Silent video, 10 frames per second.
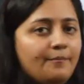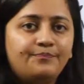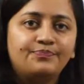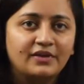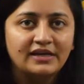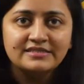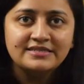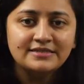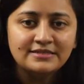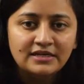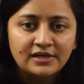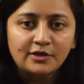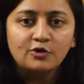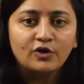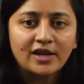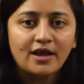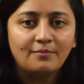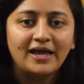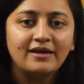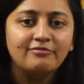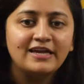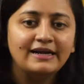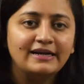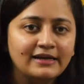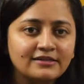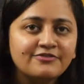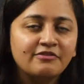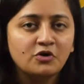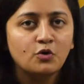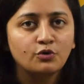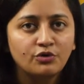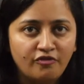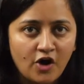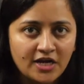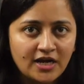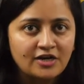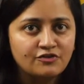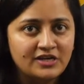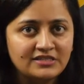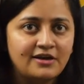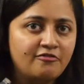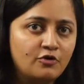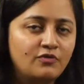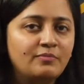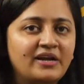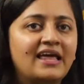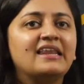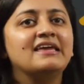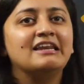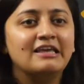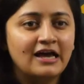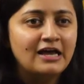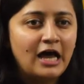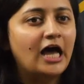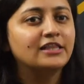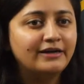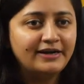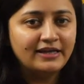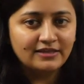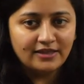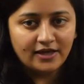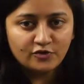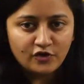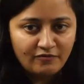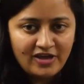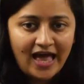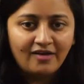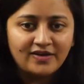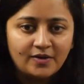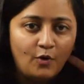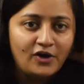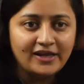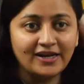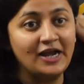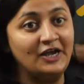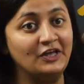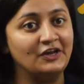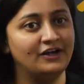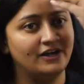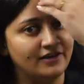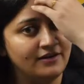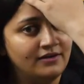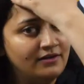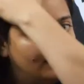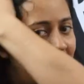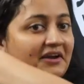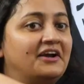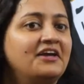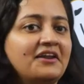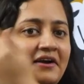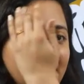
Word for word: come isn't it you can come like we indians when we go to the foreign countries and if you will meet any india other indian there so we have that bonding na indian indian indian